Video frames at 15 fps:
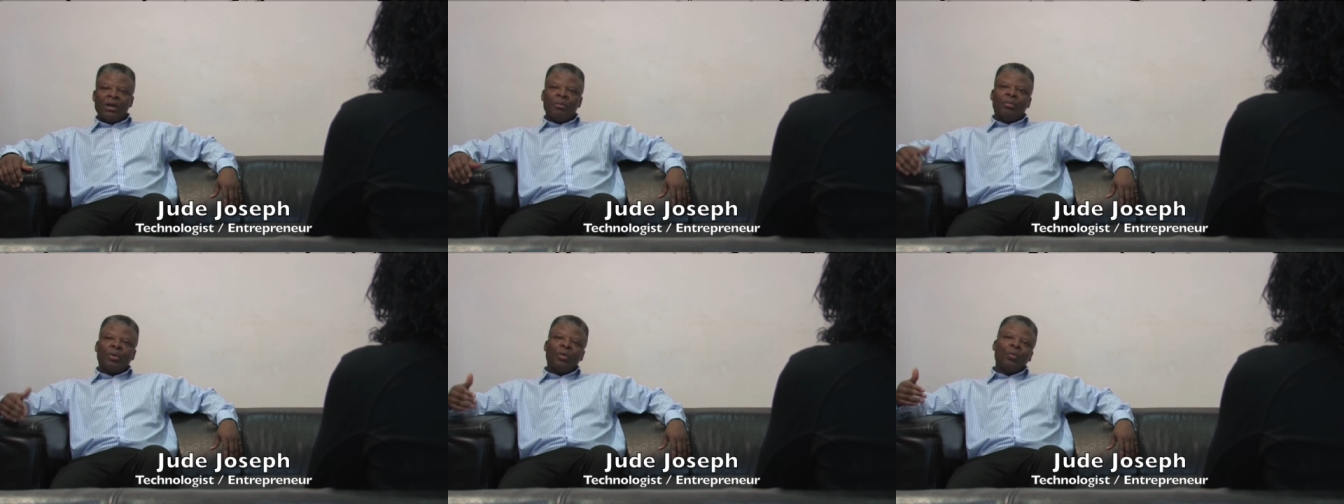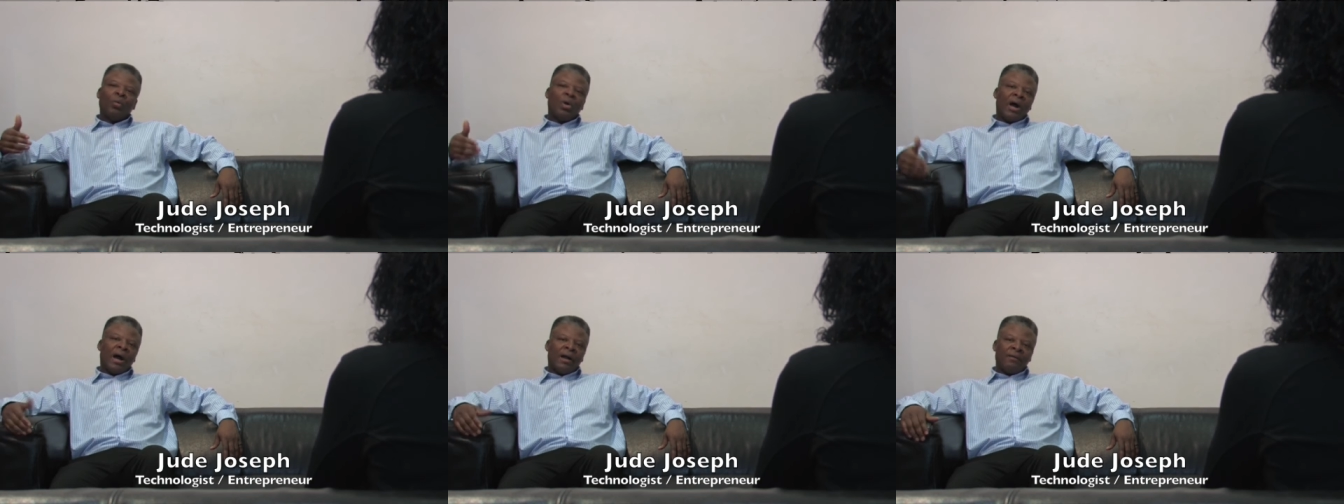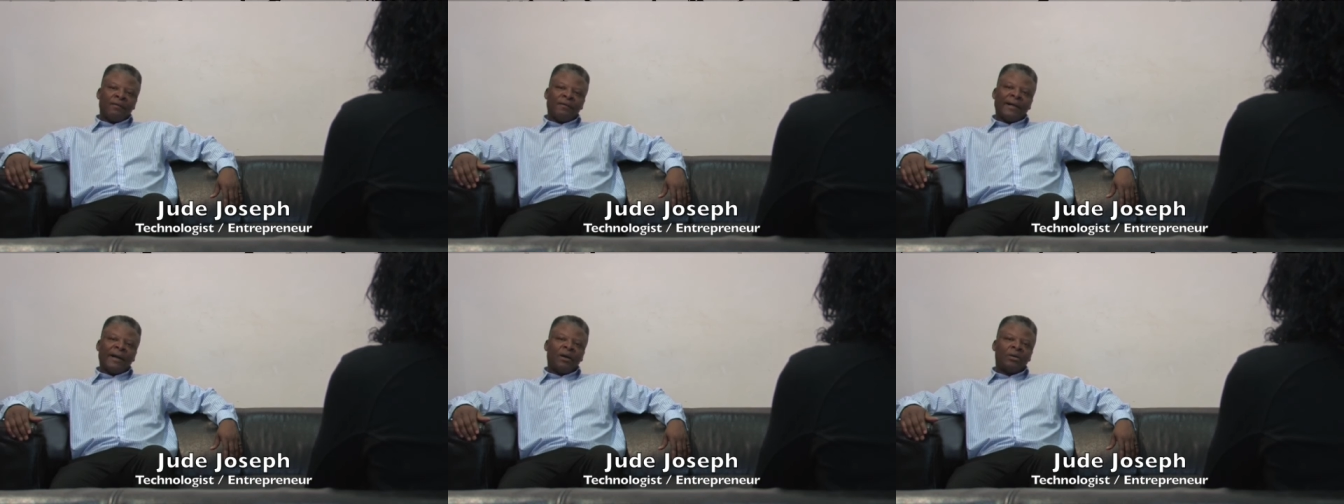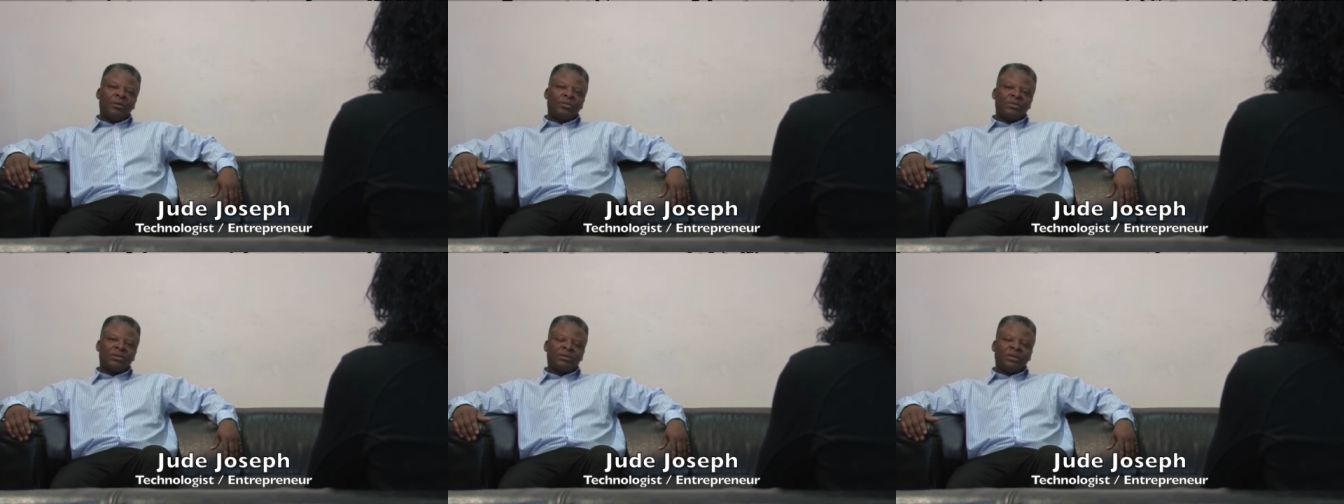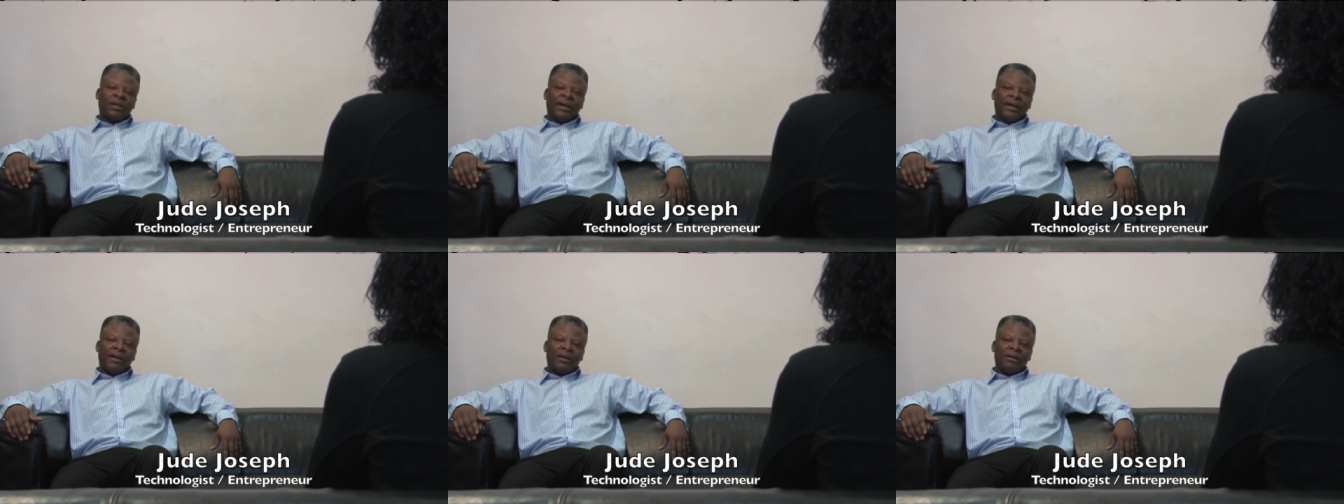But what I found was
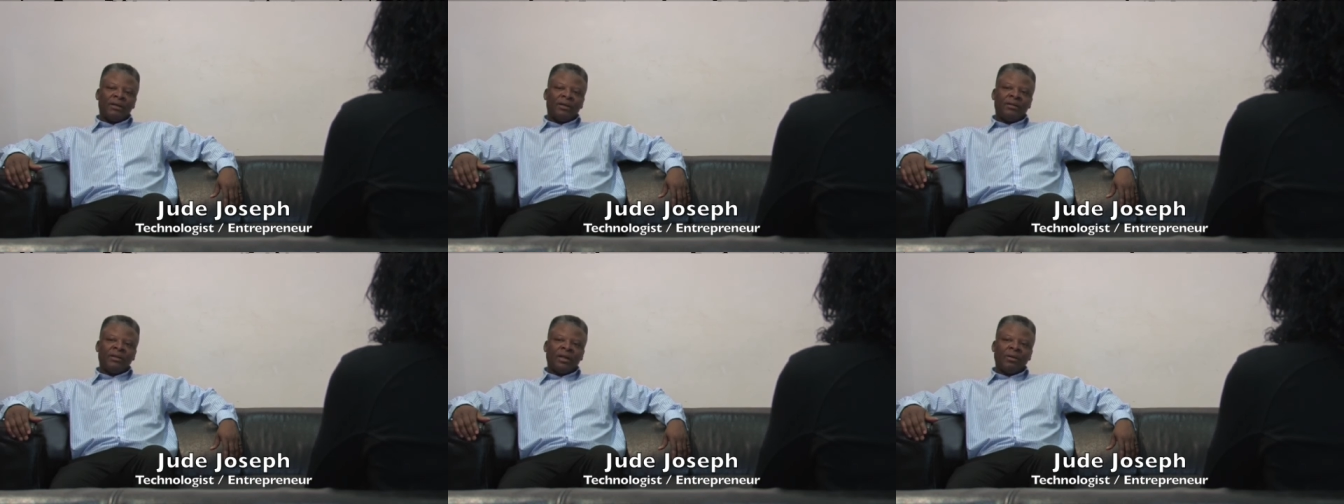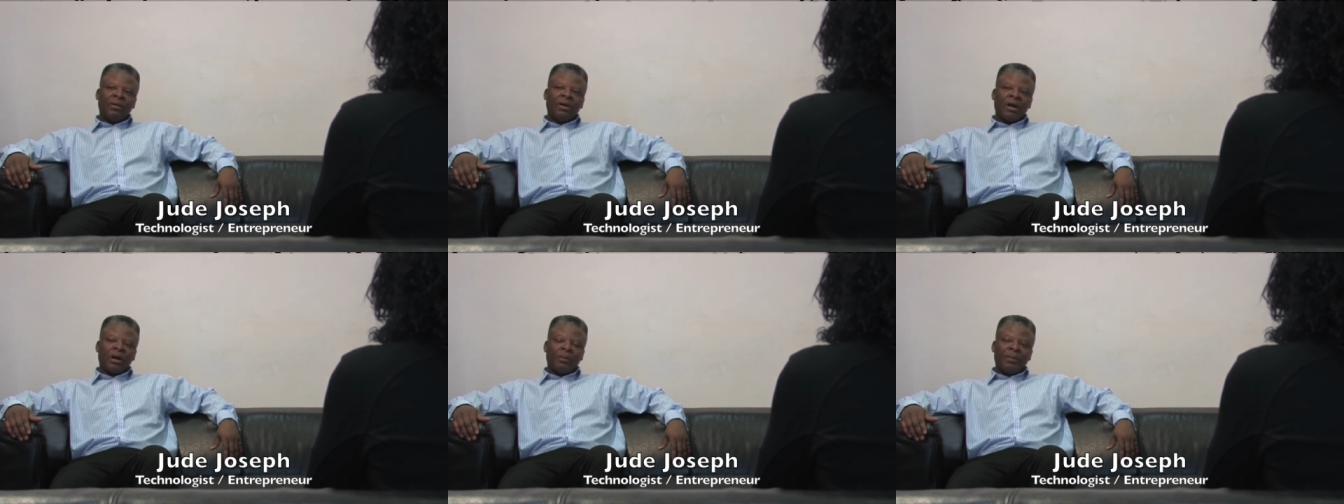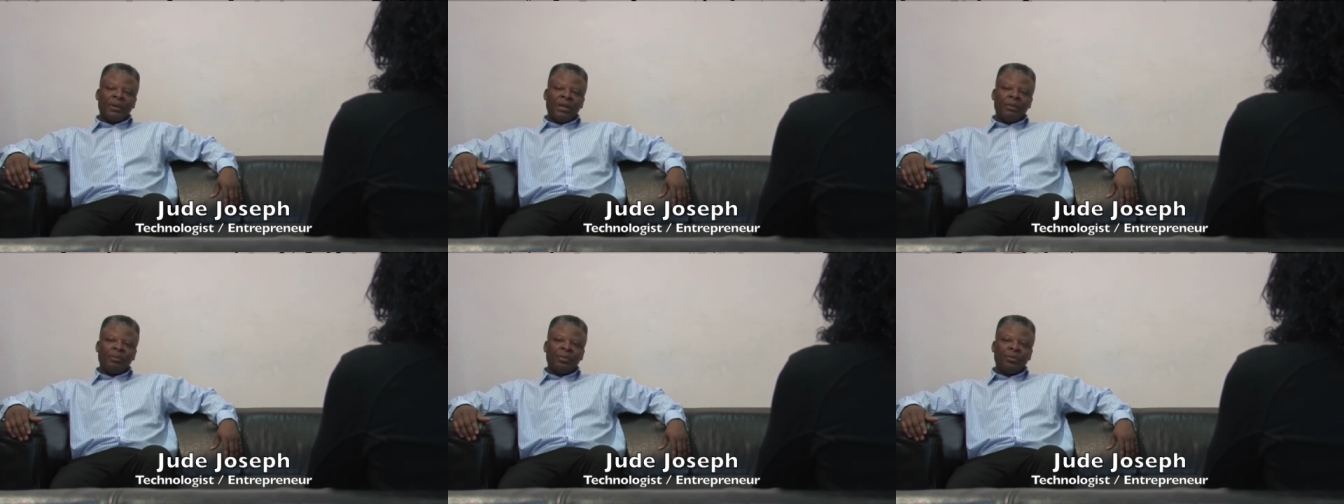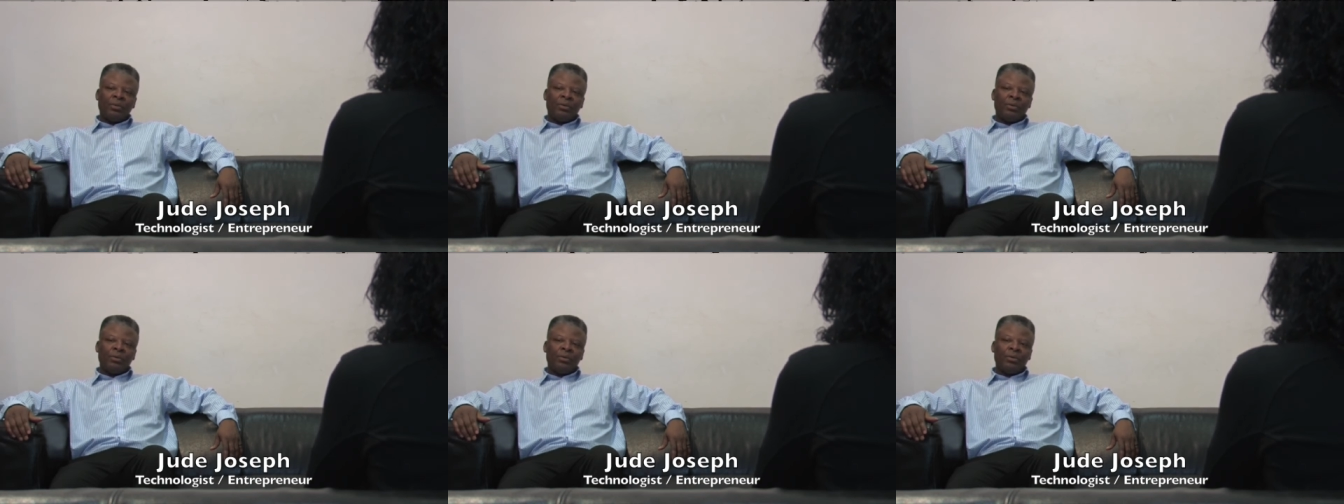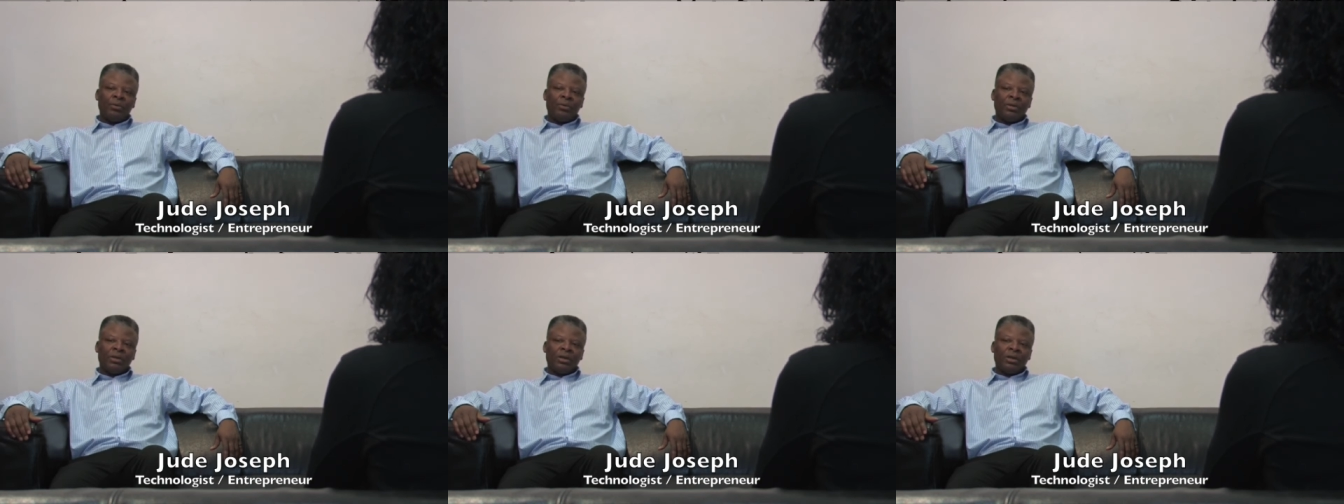that there are people who